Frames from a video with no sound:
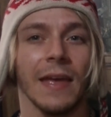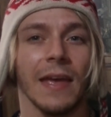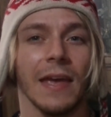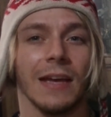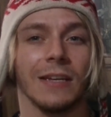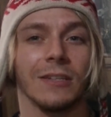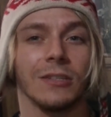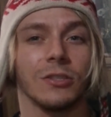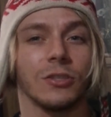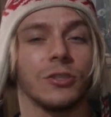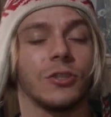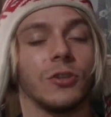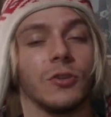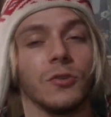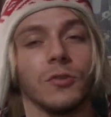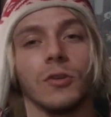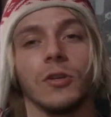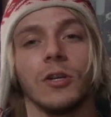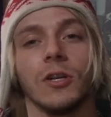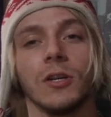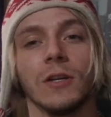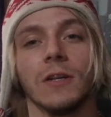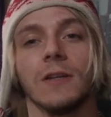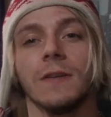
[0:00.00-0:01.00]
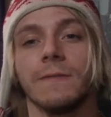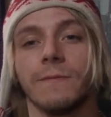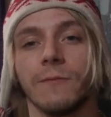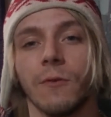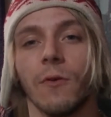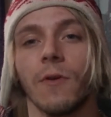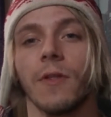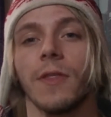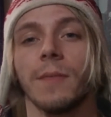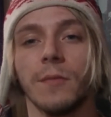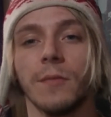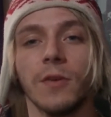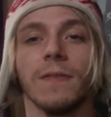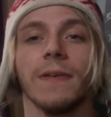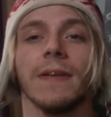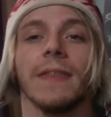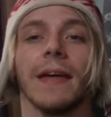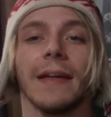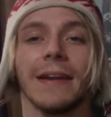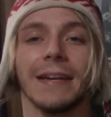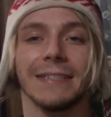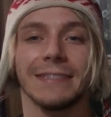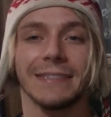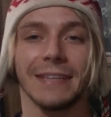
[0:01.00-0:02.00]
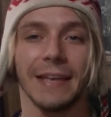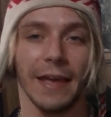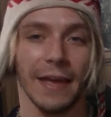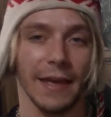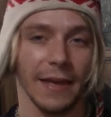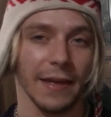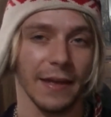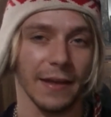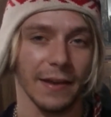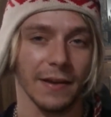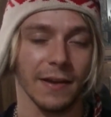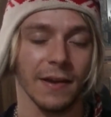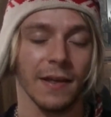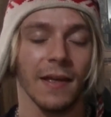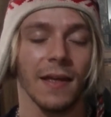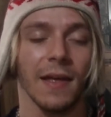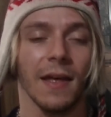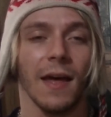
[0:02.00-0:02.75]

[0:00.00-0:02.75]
is too good for the movie that it's in.